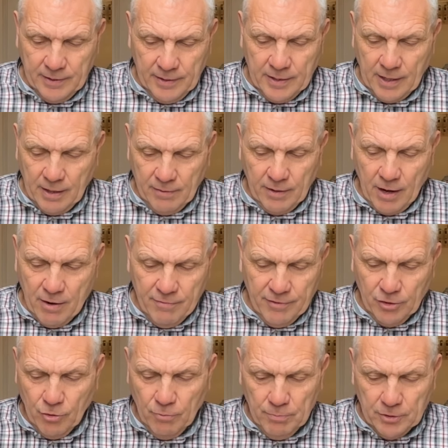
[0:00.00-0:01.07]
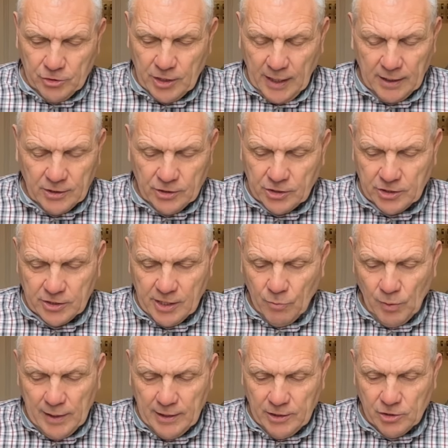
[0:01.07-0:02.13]
you know, overcome the challenges. They're
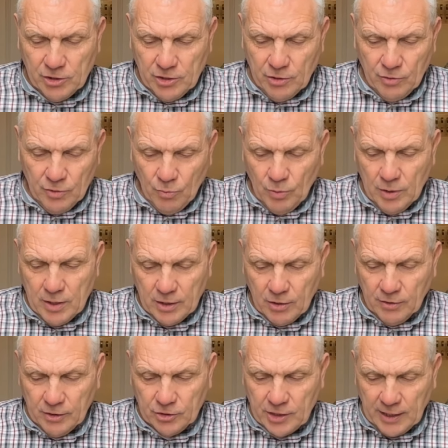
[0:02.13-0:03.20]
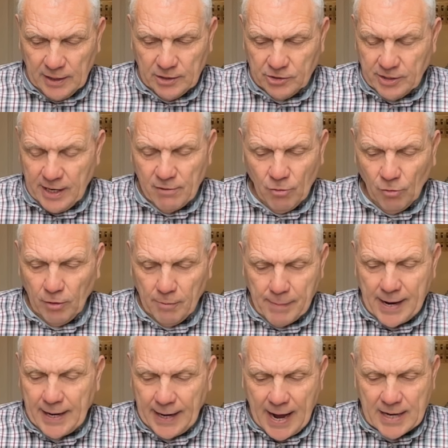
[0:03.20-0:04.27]
willing to do the work on the challenge. They're all
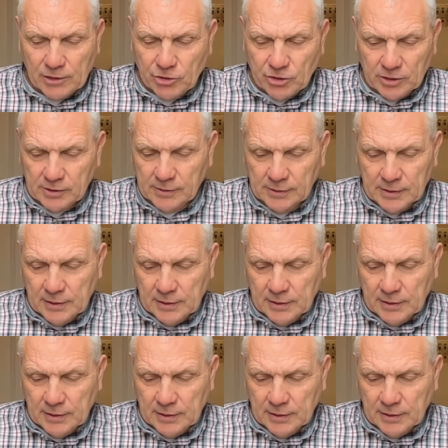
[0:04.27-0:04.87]
about action.